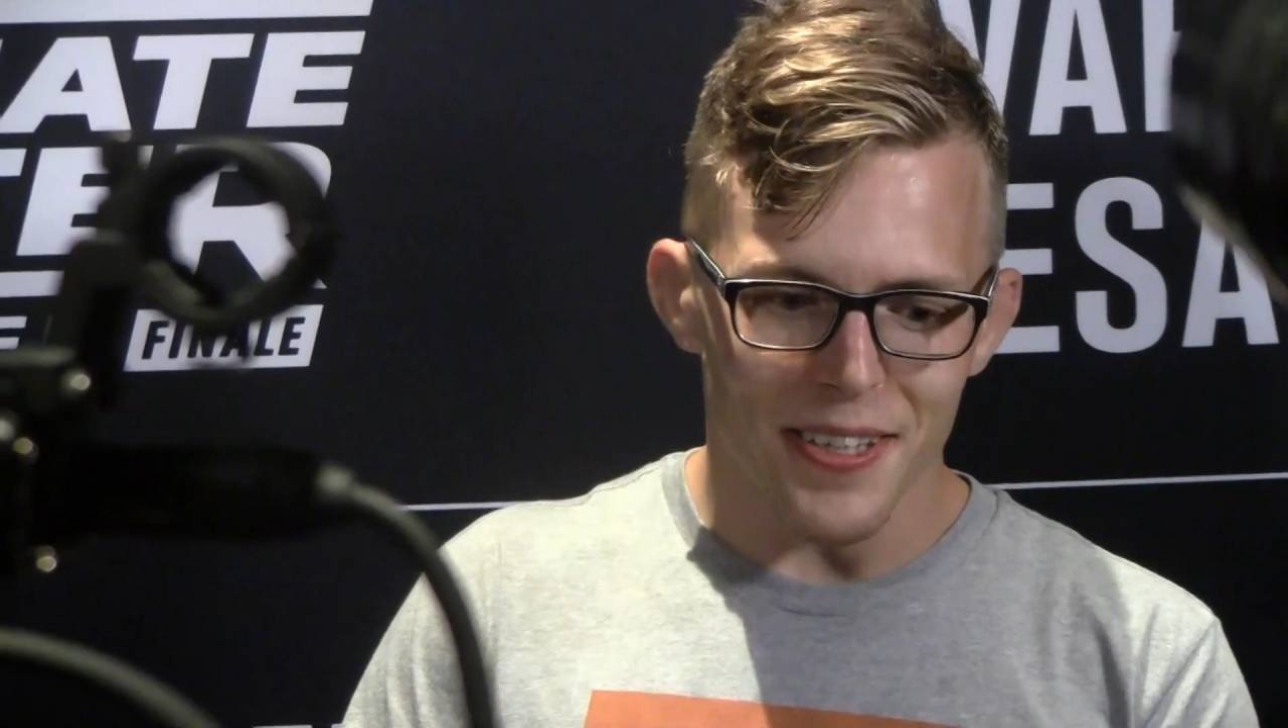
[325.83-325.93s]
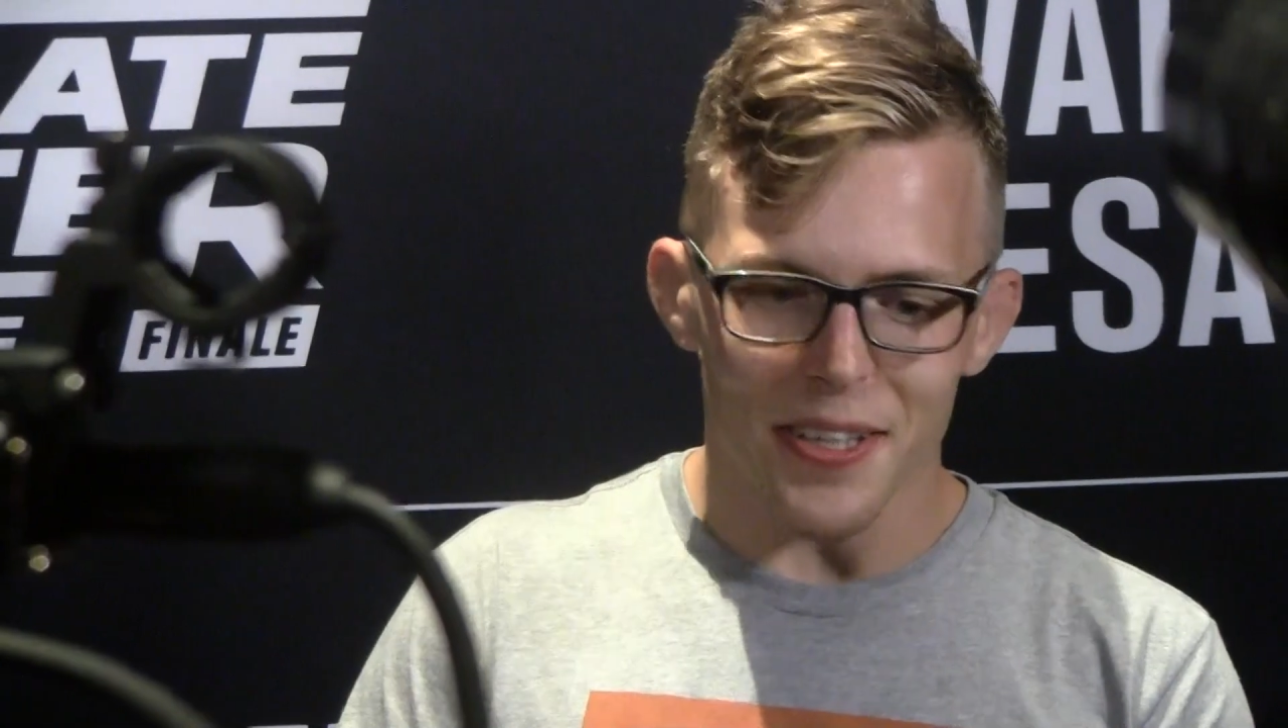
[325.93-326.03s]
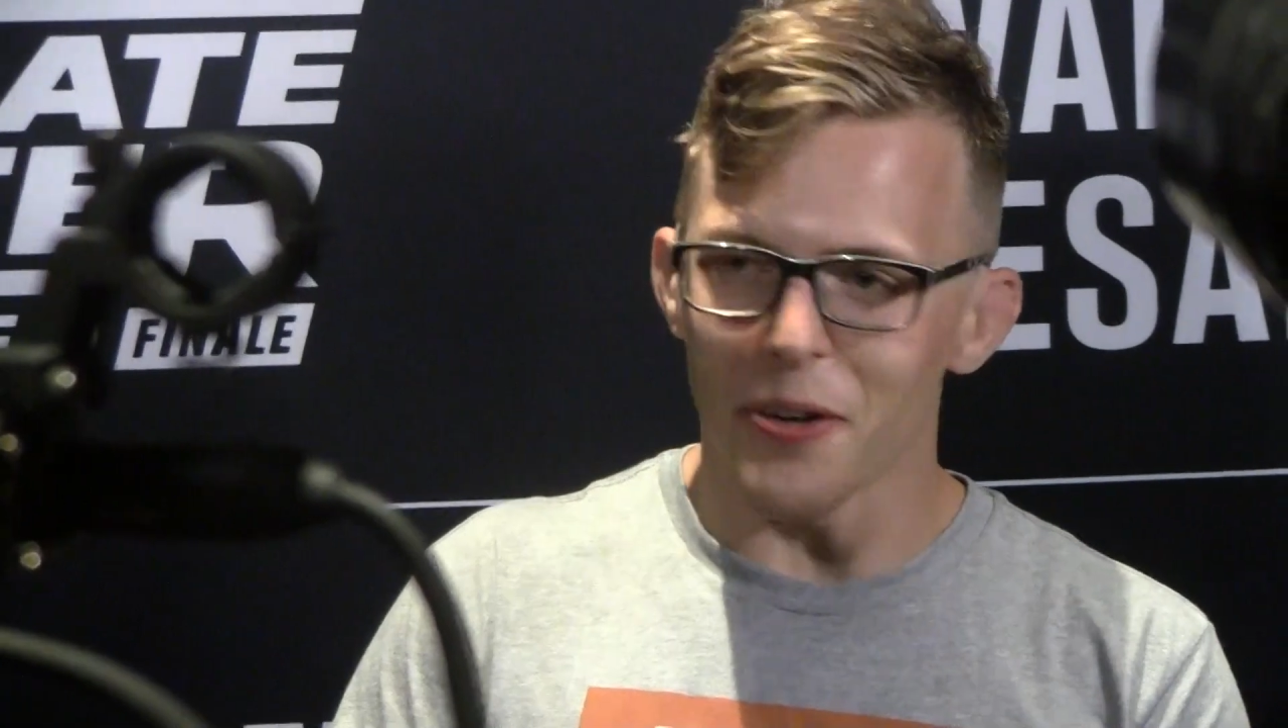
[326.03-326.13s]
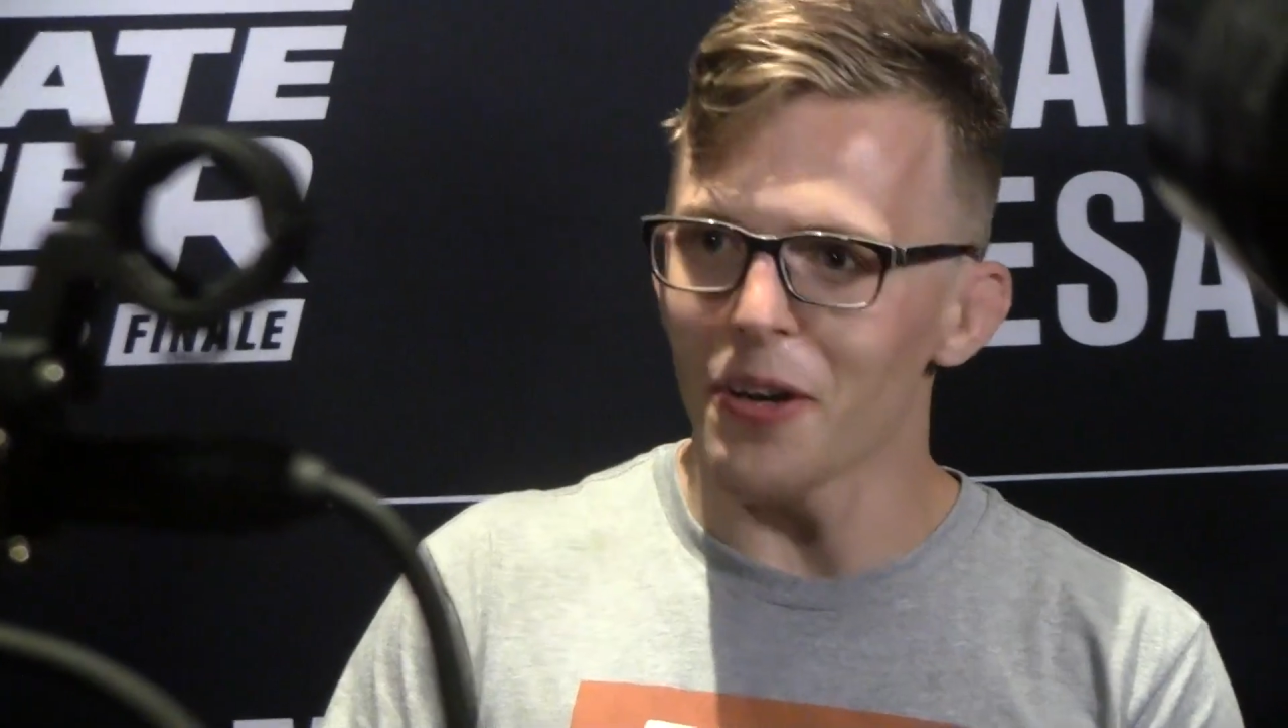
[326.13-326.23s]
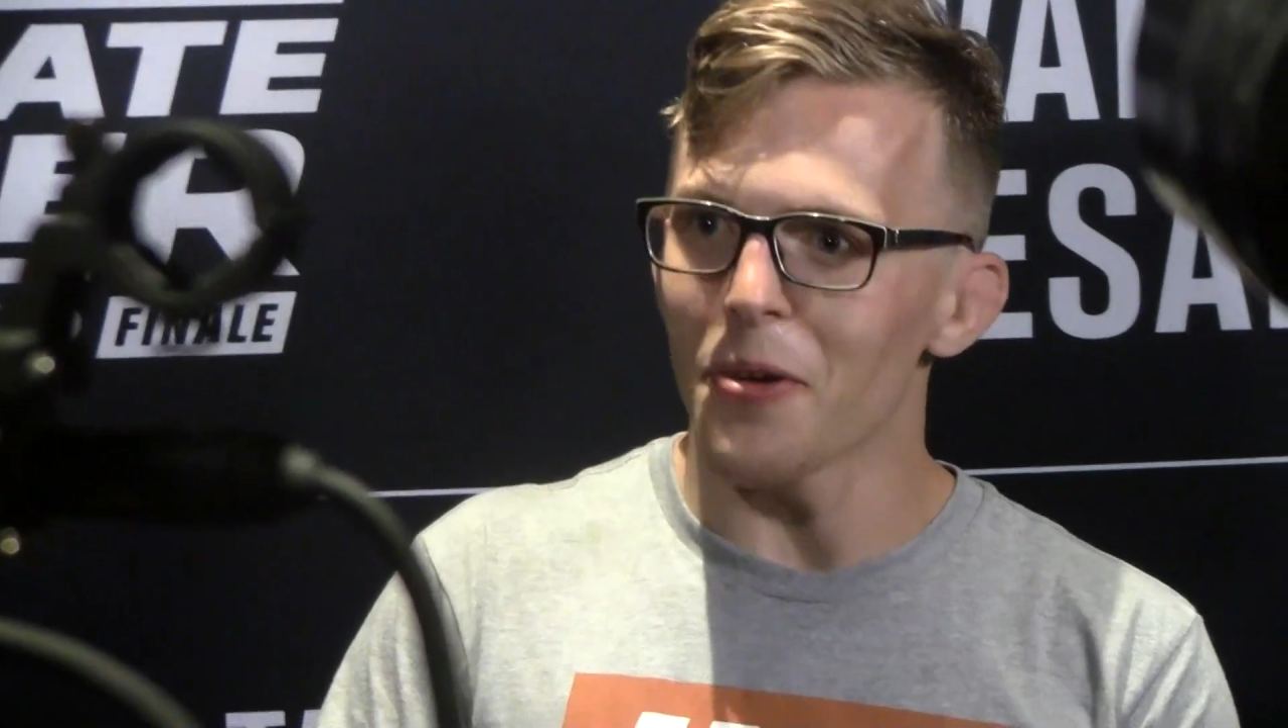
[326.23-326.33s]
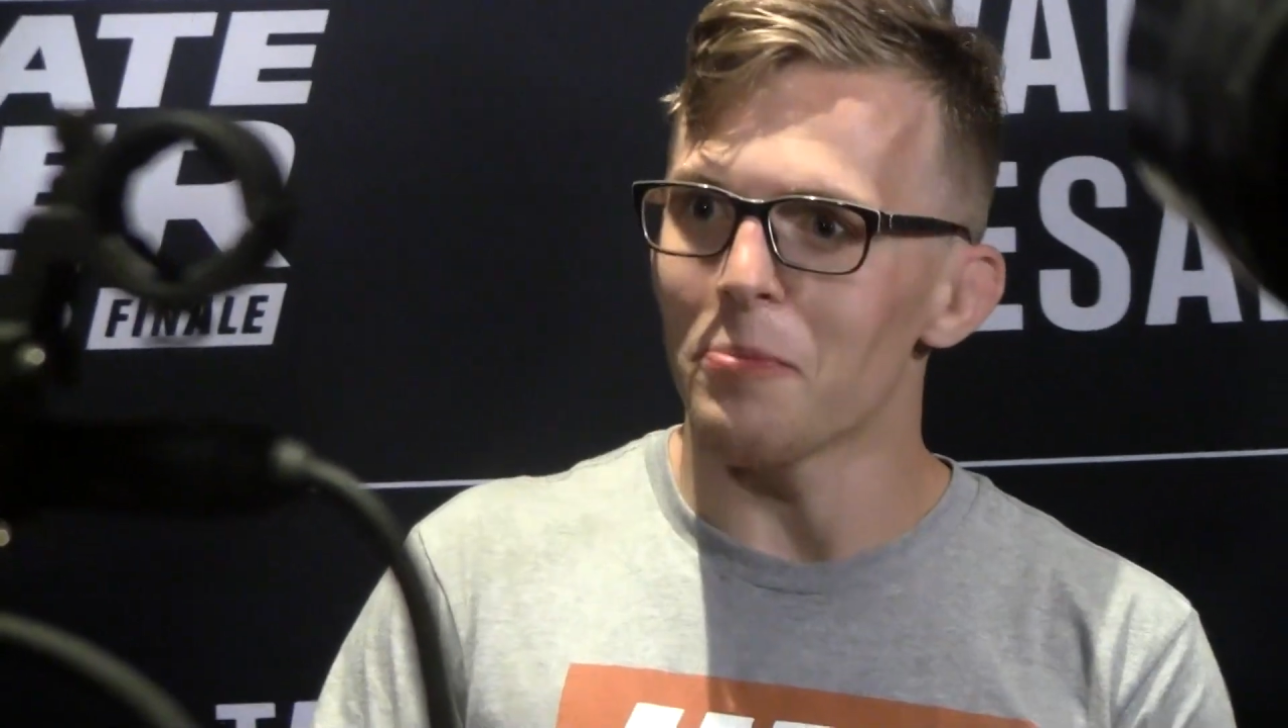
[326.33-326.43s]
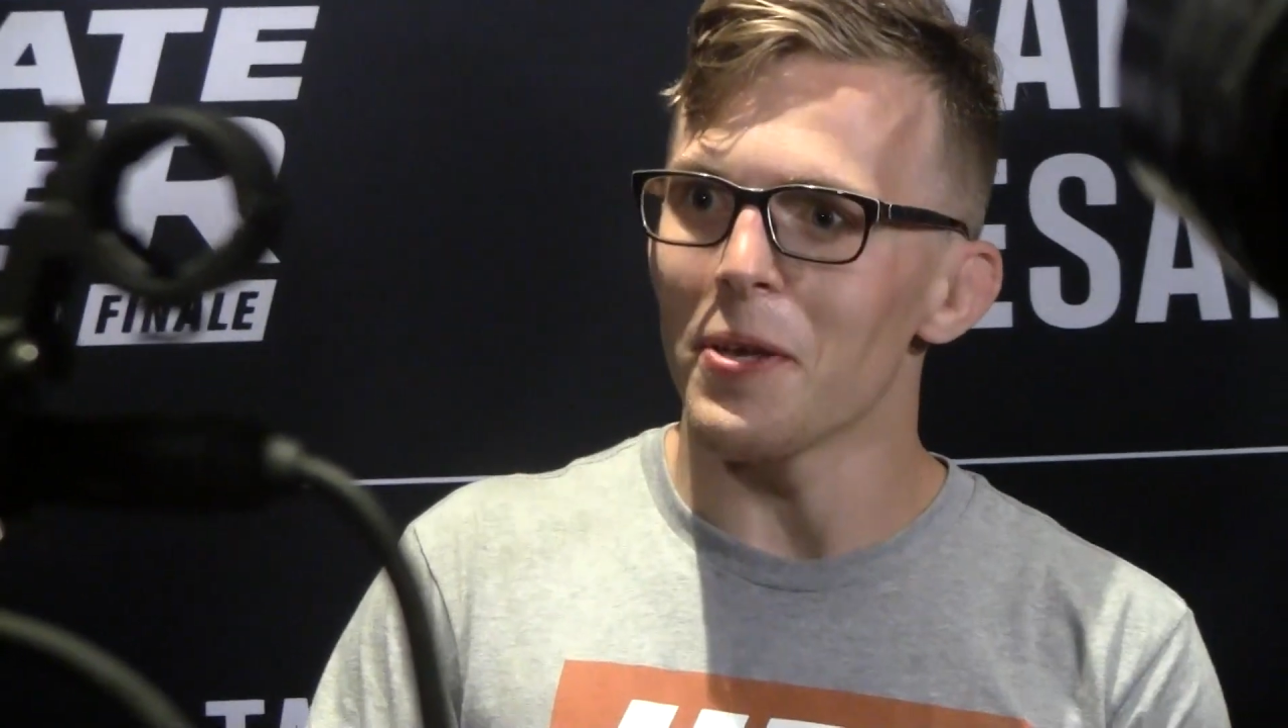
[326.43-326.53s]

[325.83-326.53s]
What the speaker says: You know, it would